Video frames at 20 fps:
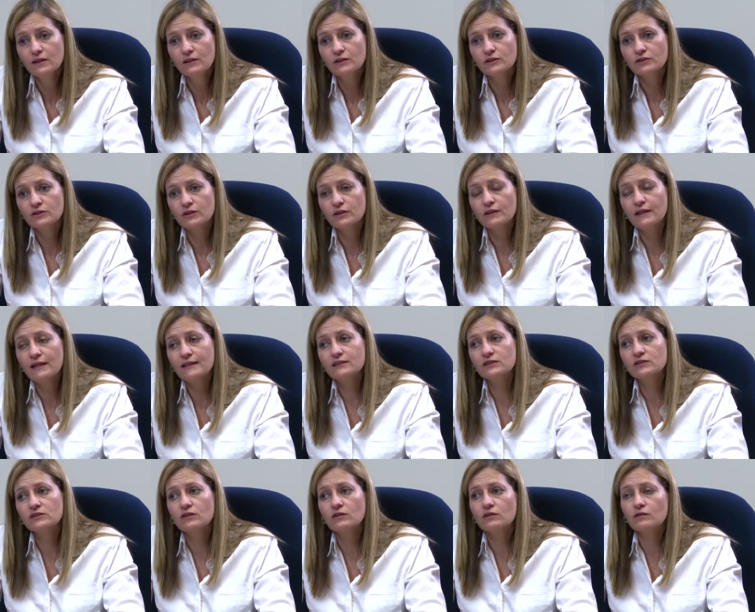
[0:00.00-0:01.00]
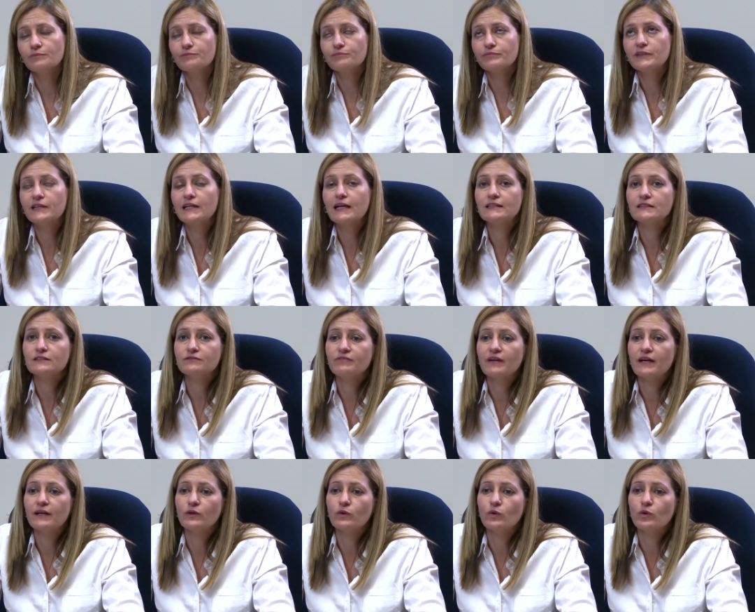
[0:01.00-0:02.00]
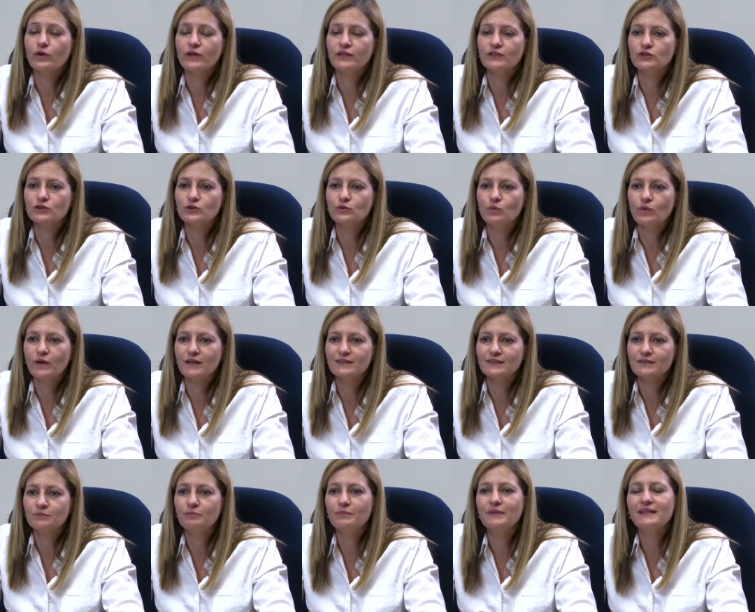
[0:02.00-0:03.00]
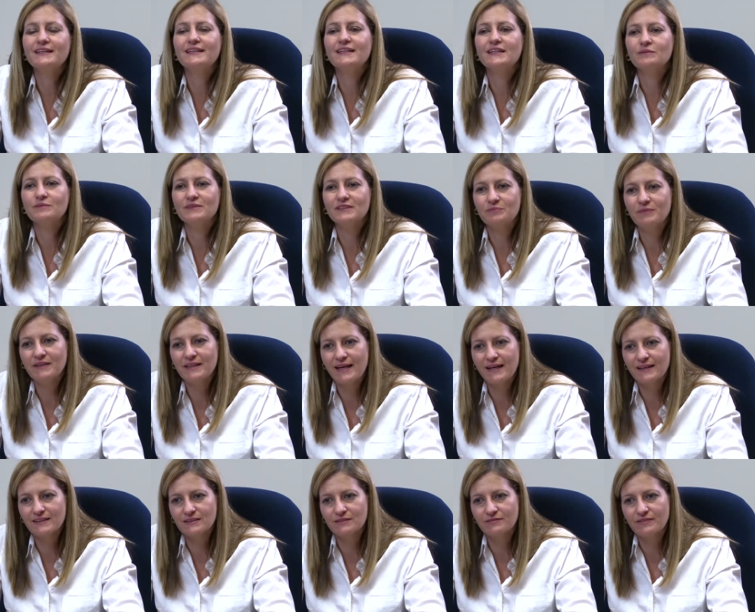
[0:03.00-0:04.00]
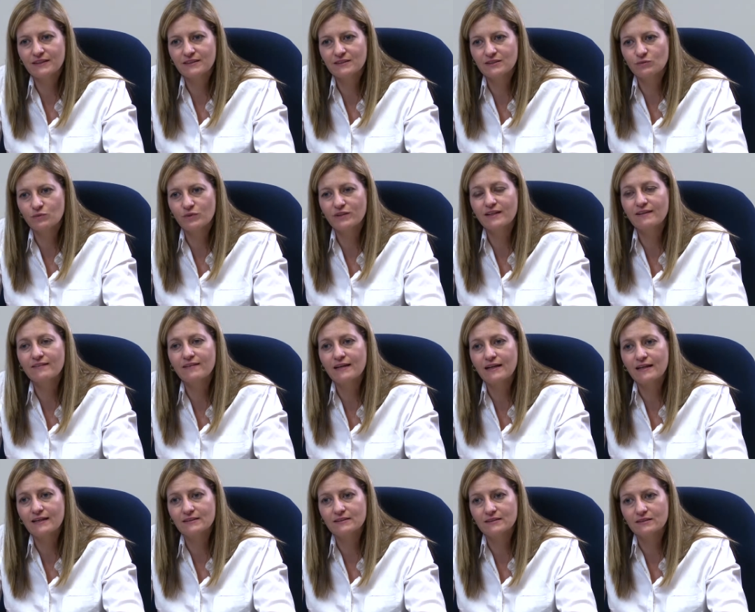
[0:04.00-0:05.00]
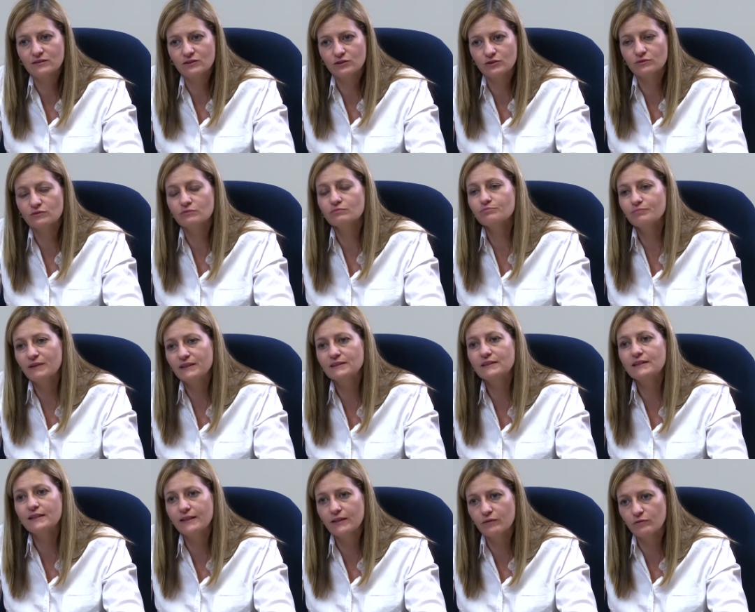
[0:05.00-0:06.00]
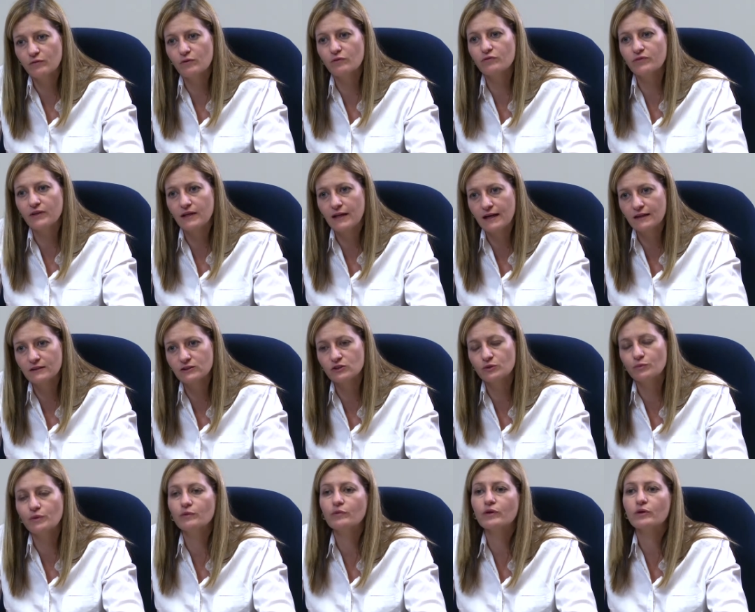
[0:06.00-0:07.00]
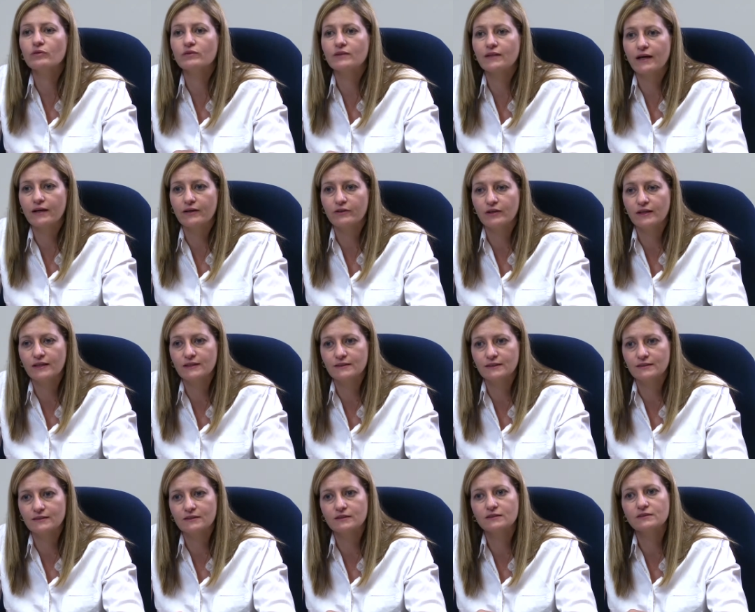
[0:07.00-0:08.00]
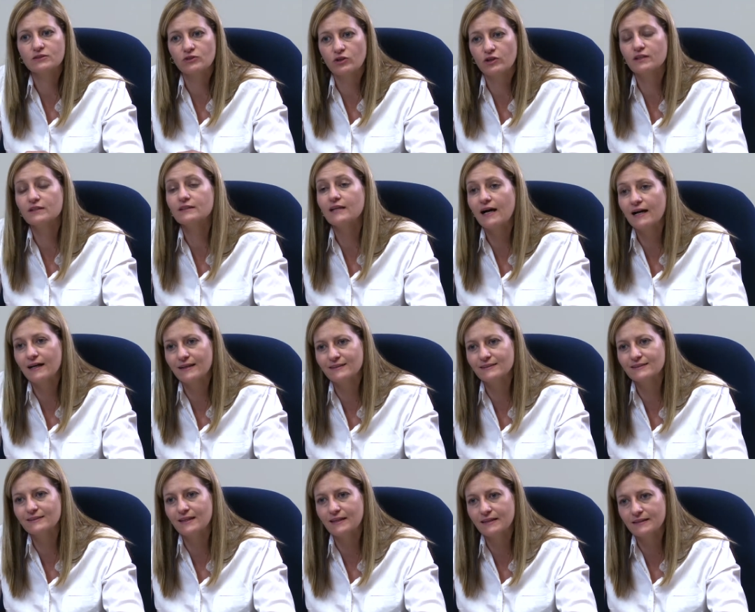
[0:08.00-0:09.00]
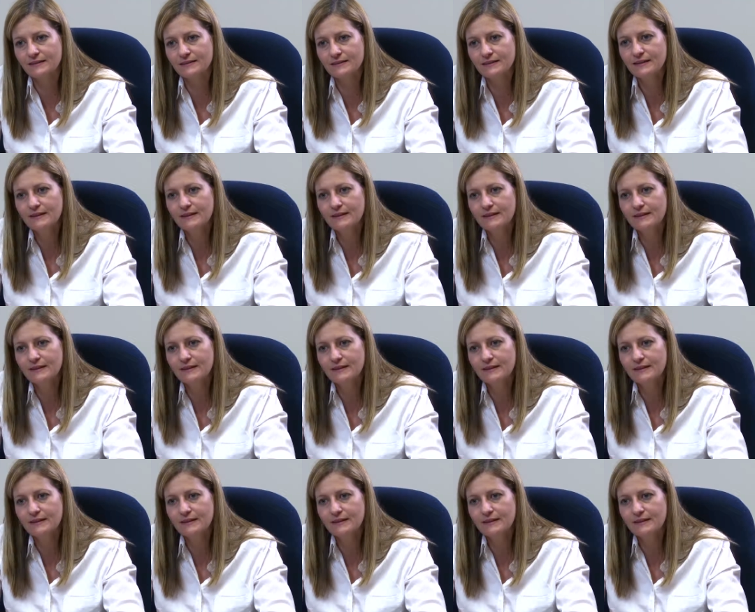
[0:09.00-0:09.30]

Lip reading: So lasers are classified according to what medium is being activated within the laser to basically give off the light. So we work with diode lasers, it's got a dye inside it.